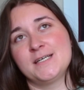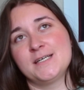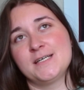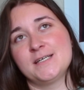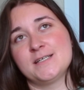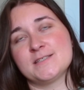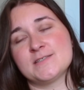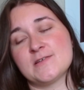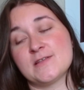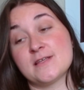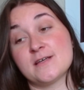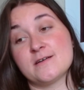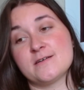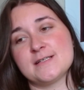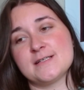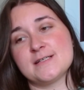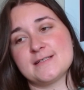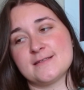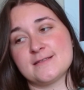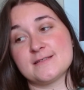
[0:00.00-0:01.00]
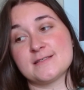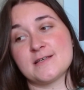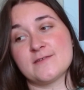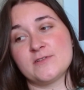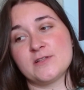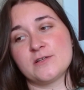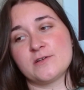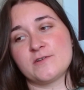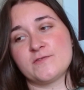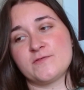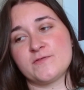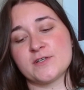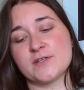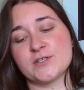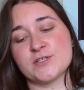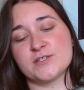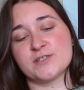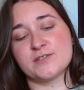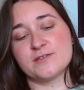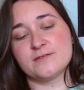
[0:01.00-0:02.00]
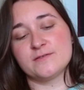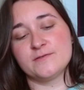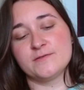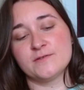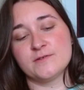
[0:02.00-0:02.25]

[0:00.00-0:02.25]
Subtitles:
so I think I already said this, I have a lot of finished,